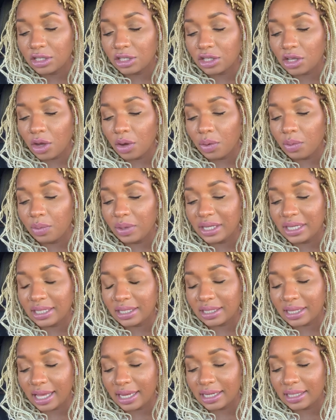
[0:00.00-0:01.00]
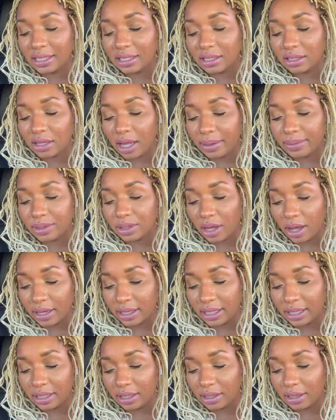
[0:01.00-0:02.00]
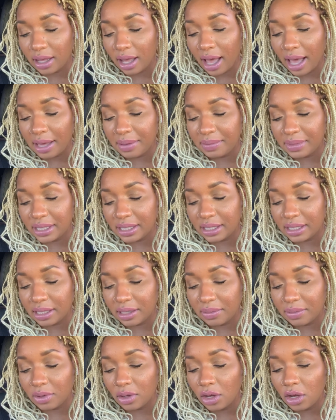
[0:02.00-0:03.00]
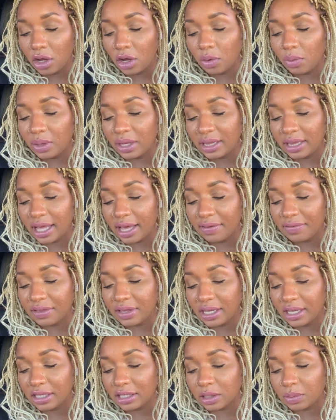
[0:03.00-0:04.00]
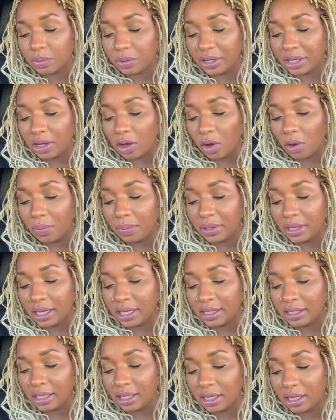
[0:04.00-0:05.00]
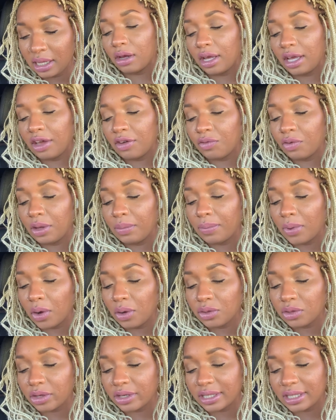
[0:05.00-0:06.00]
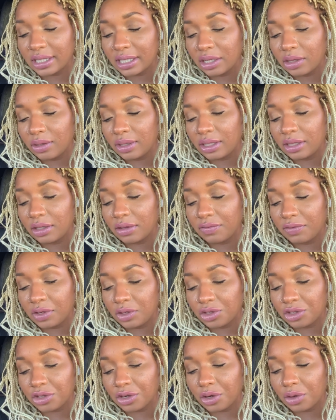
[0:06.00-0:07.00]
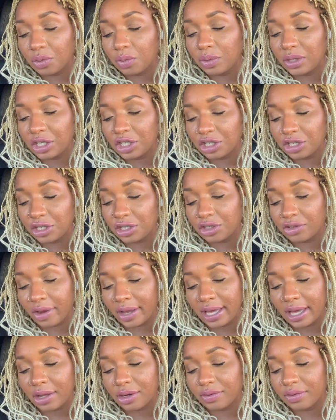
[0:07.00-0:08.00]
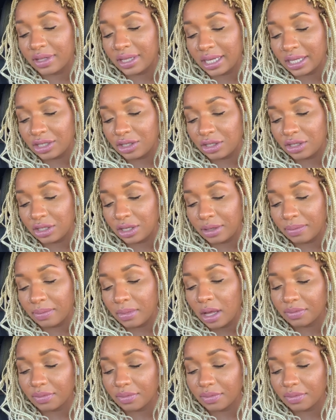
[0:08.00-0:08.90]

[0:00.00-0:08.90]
So we decided to stop talking. I miss him. We left things pretty open-ended. If we both are single in the future, we should try out a relationship.